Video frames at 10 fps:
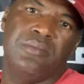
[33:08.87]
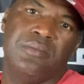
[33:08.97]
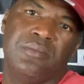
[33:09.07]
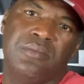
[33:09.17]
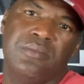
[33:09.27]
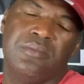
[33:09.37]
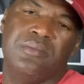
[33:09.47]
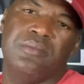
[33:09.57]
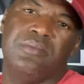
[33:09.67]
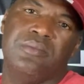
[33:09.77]

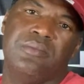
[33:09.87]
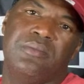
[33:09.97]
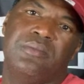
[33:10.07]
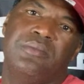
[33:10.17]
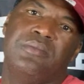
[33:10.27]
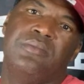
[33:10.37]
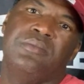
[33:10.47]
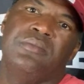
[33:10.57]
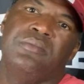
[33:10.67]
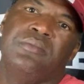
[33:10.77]

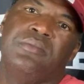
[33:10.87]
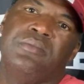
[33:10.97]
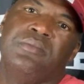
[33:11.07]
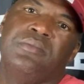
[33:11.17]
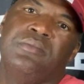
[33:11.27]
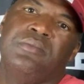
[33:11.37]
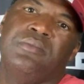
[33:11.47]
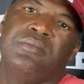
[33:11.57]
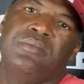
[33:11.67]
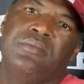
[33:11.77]

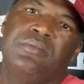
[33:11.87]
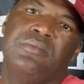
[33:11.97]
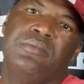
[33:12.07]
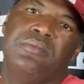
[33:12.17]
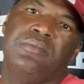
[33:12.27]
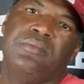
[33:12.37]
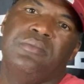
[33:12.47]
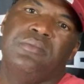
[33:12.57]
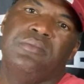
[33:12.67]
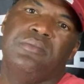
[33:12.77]

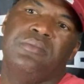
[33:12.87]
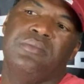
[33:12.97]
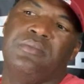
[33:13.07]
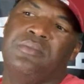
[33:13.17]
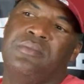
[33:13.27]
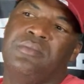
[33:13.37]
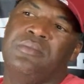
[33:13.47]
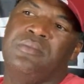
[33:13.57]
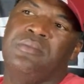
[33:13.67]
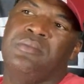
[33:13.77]

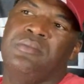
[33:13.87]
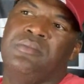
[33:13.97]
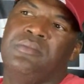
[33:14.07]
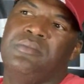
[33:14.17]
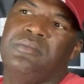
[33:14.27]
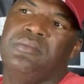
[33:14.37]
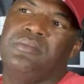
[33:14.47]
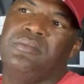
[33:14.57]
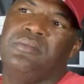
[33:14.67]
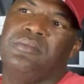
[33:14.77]

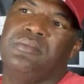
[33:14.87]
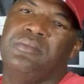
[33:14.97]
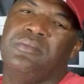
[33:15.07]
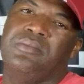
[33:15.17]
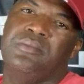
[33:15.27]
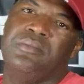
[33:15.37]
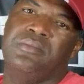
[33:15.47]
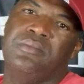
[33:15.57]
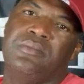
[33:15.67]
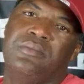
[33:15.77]

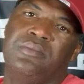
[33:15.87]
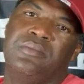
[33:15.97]
No words are spoken by the person on screen.